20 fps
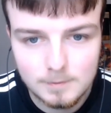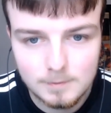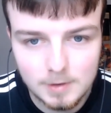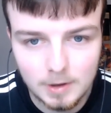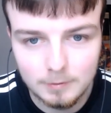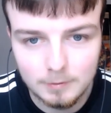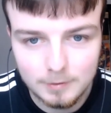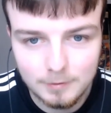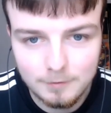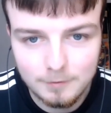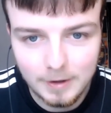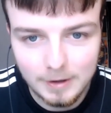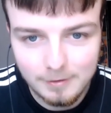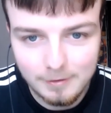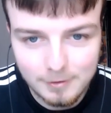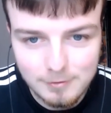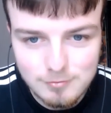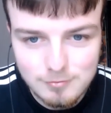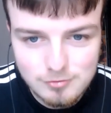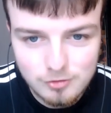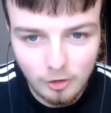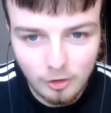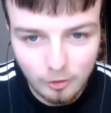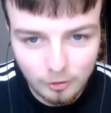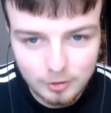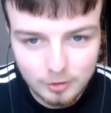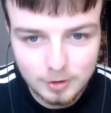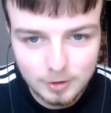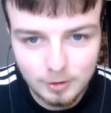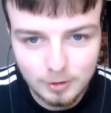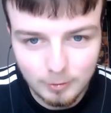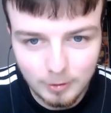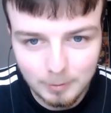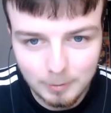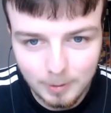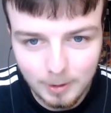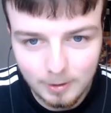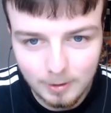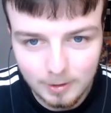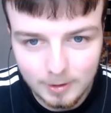you know, defensive rock
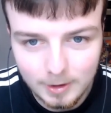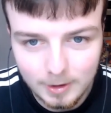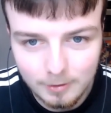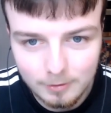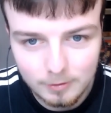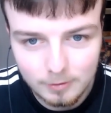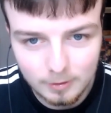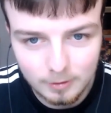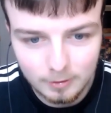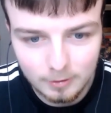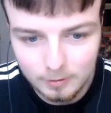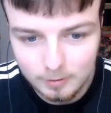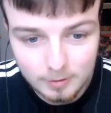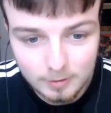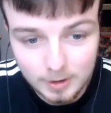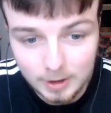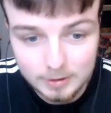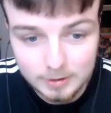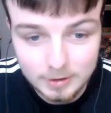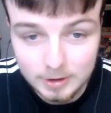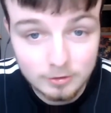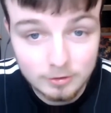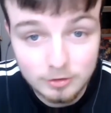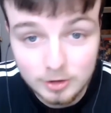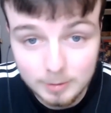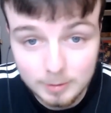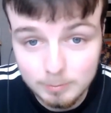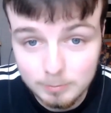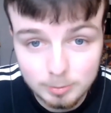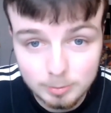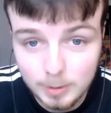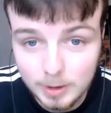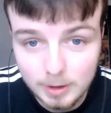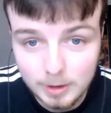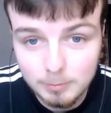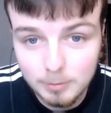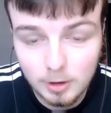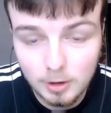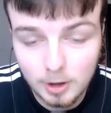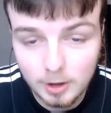Koulibaly is. And yet Sims made
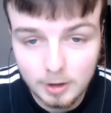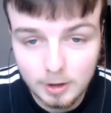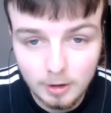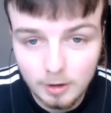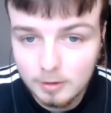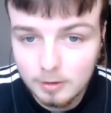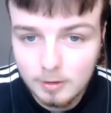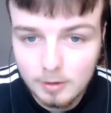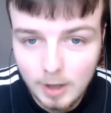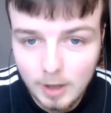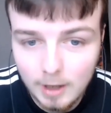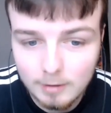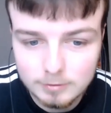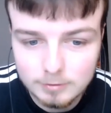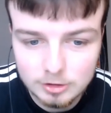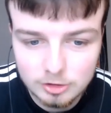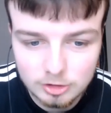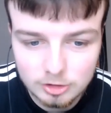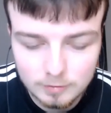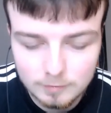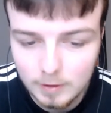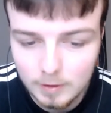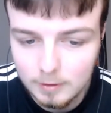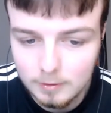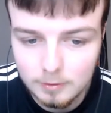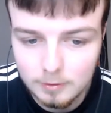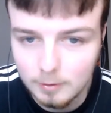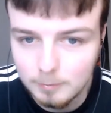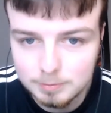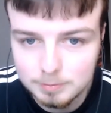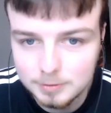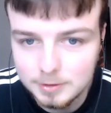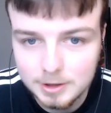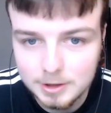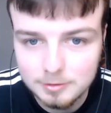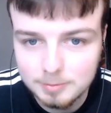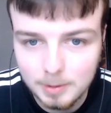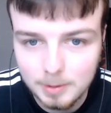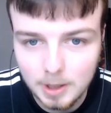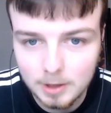him look like an average defender,
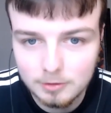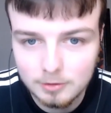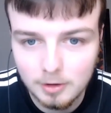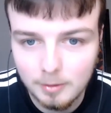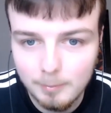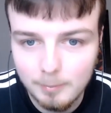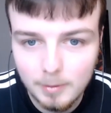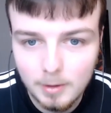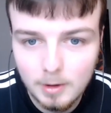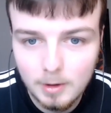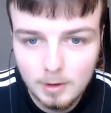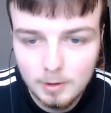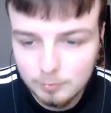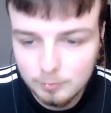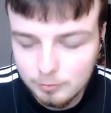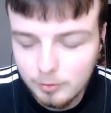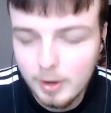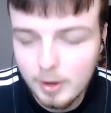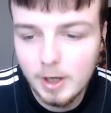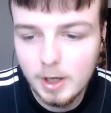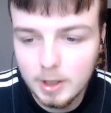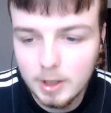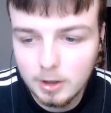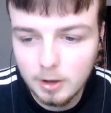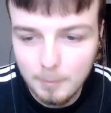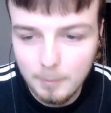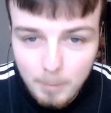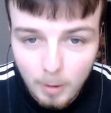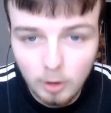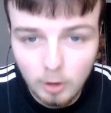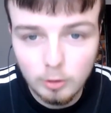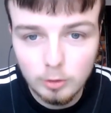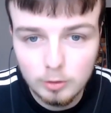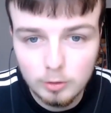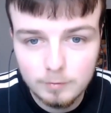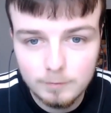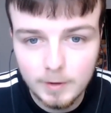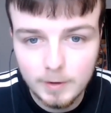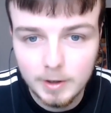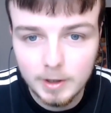breeze past him. Really
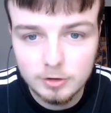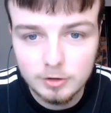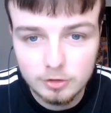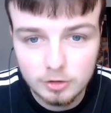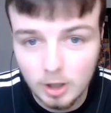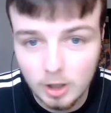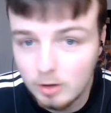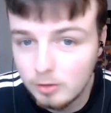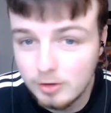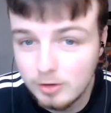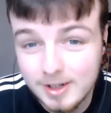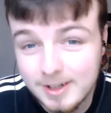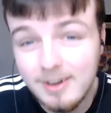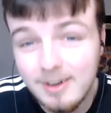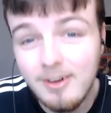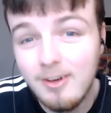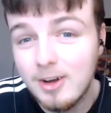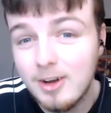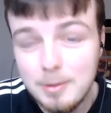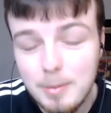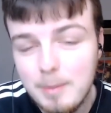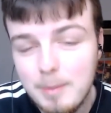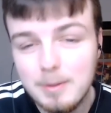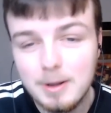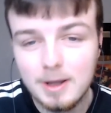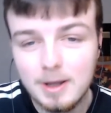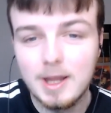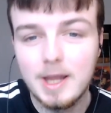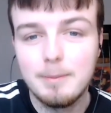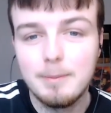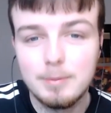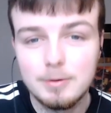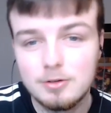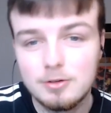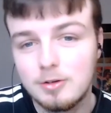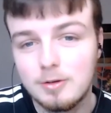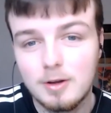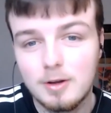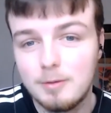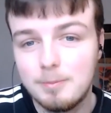composed finish. You know, you could argue maybe the keeper
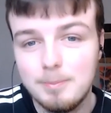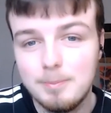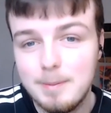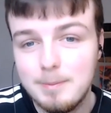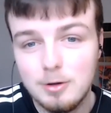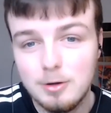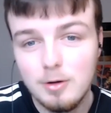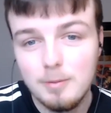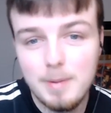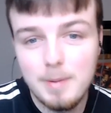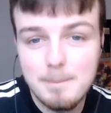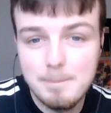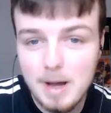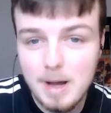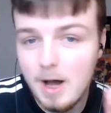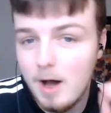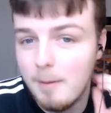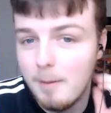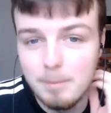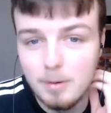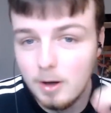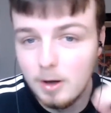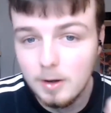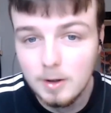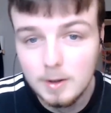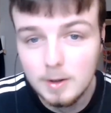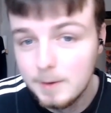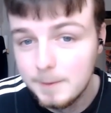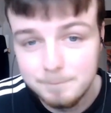could maybe do a bit better, but